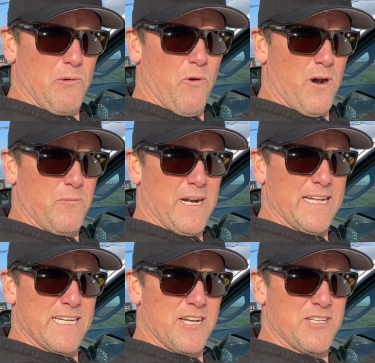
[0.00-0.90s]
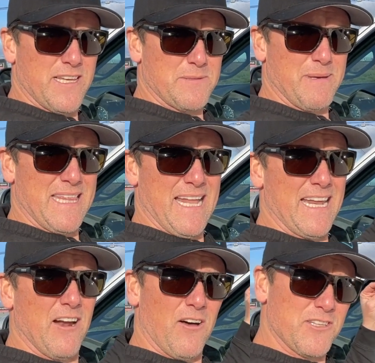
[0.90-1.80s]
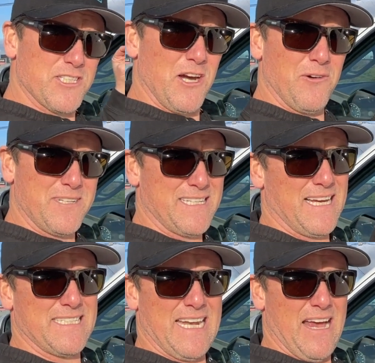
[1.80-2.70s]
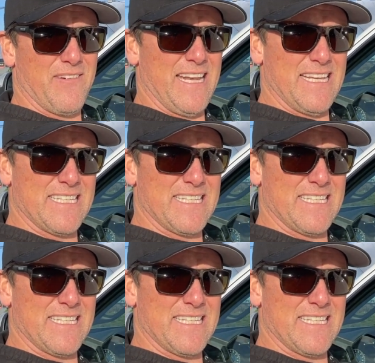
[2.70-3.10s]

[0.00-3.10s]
warm when I touch this, but then it also doesn't have any